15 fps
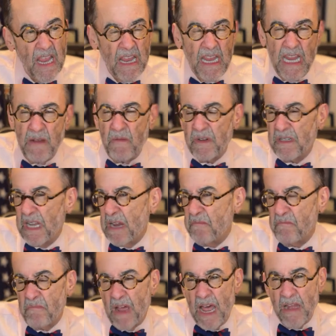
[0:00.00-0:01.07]
he was like
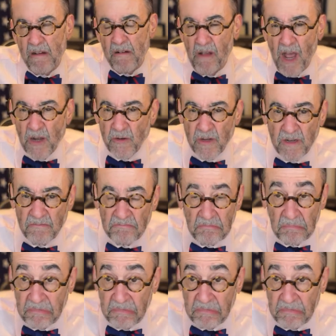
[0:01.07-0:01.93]
I don't know, 100 and